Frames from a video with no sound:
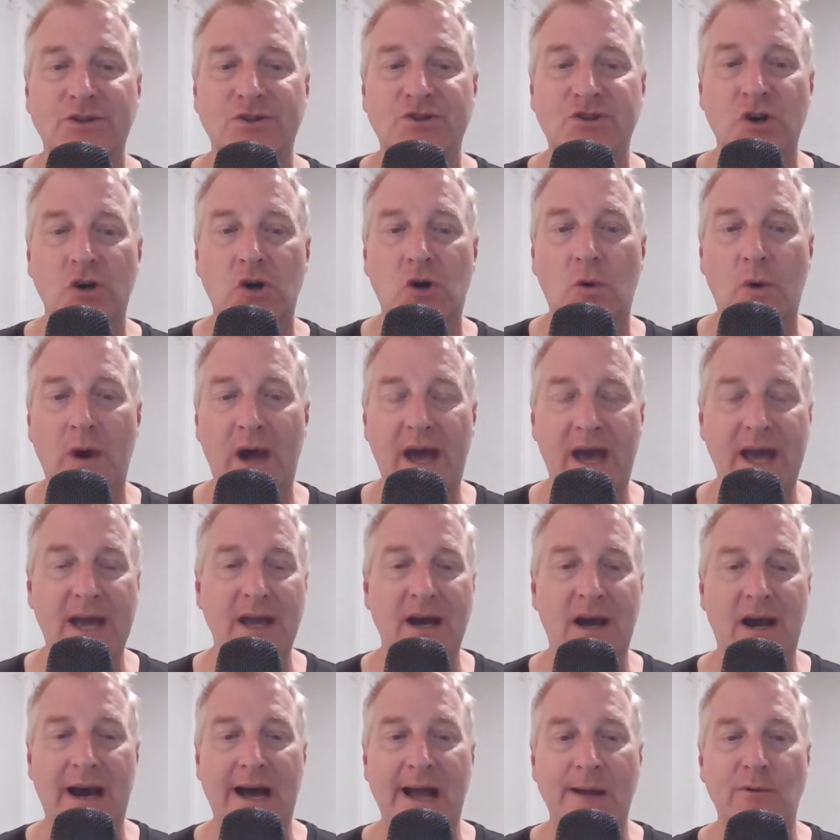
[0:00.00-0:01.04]
Joe
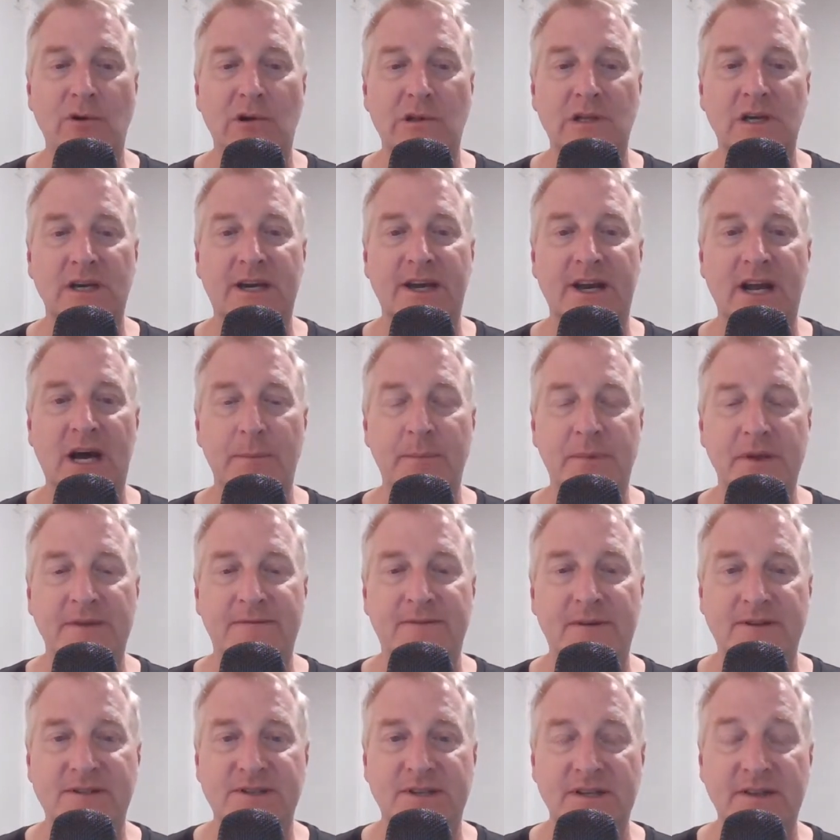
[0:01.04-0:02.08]
Way, I will look it up.
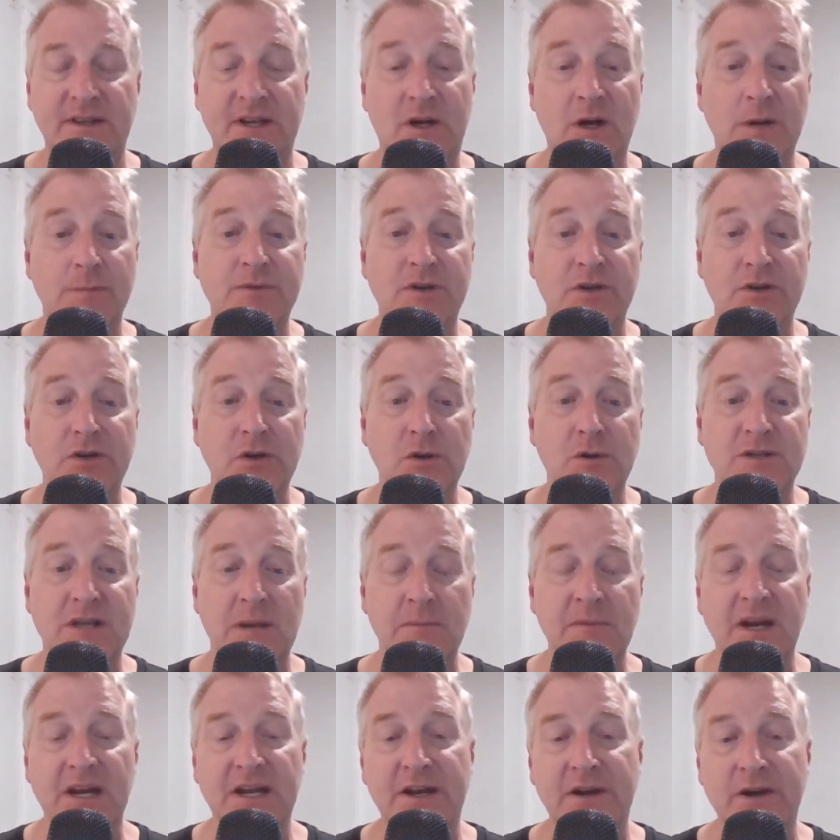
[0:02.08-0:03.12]
If it's in the crypto news,
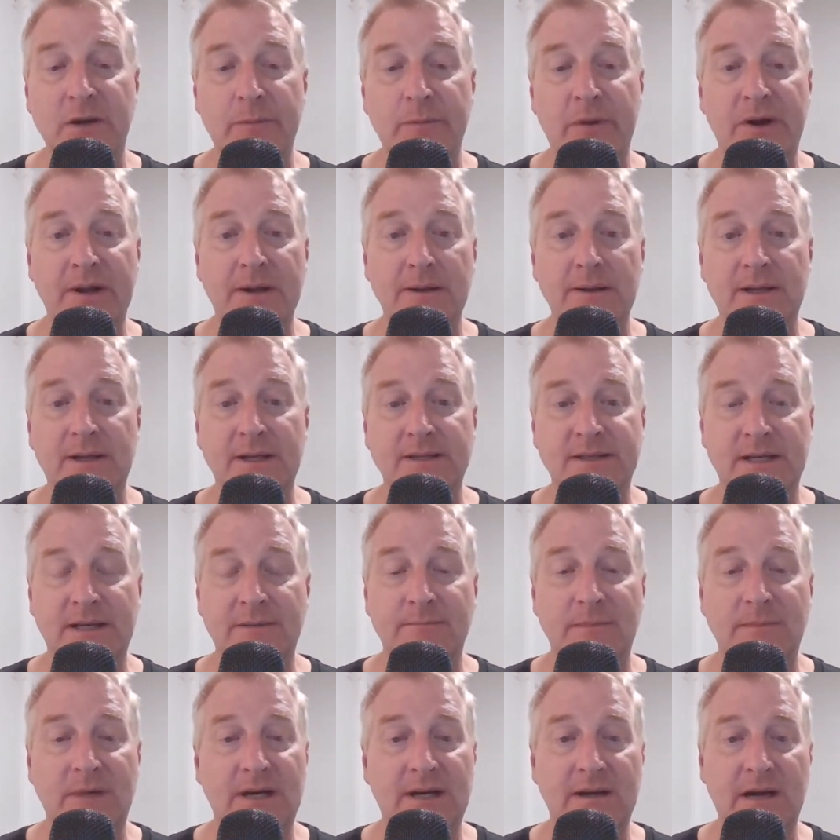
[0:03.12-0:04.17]
I'm going to hear about it because
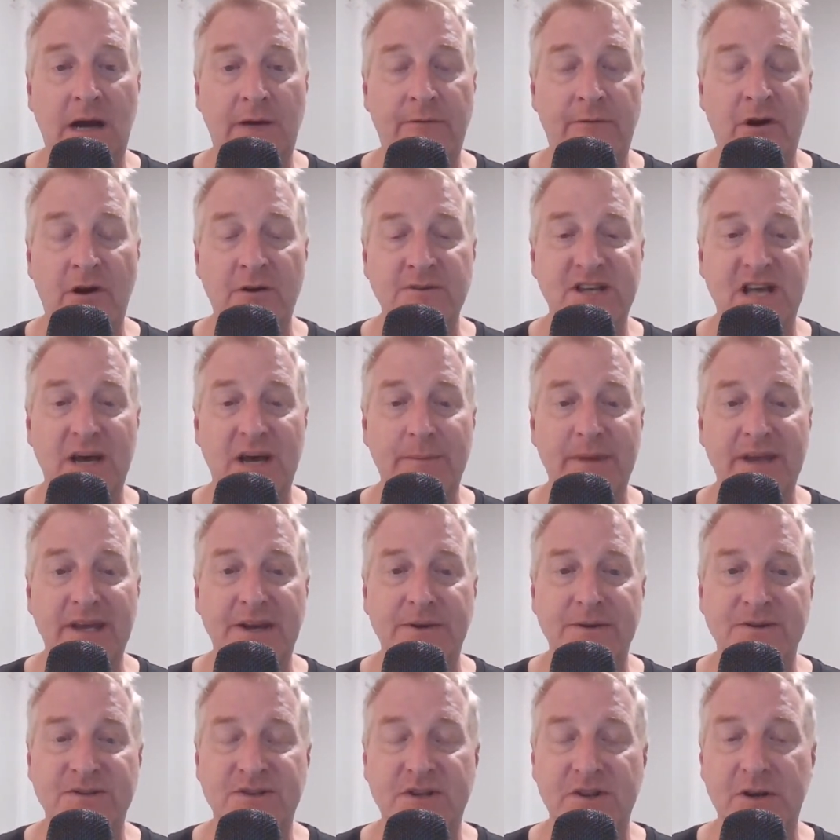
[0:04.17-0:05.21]
I'm uh, I've always got my
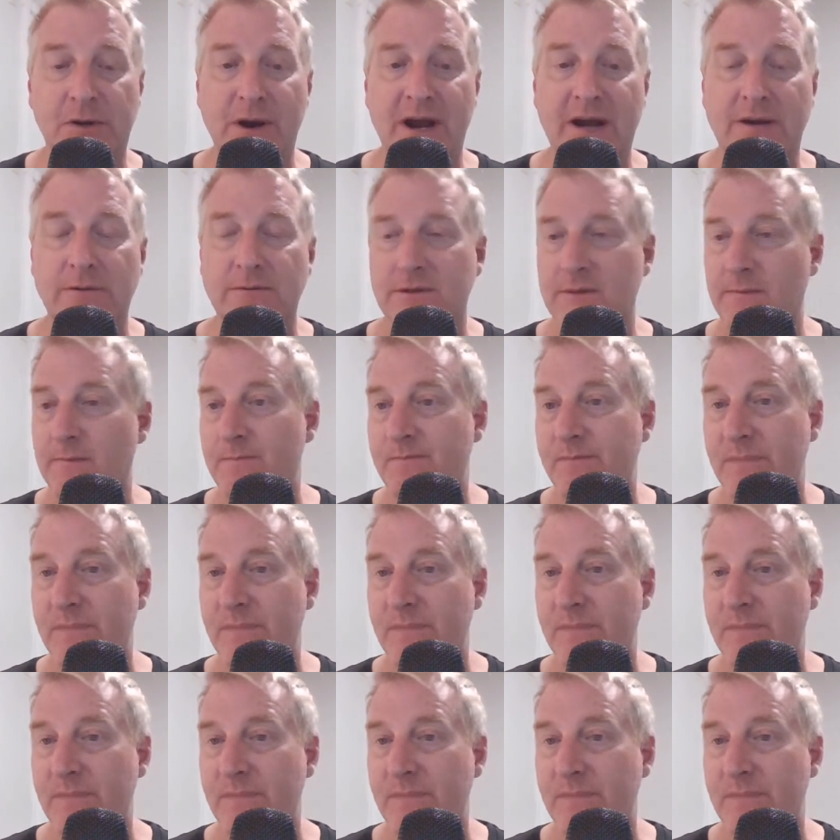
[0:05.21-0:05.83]
ears to the ground.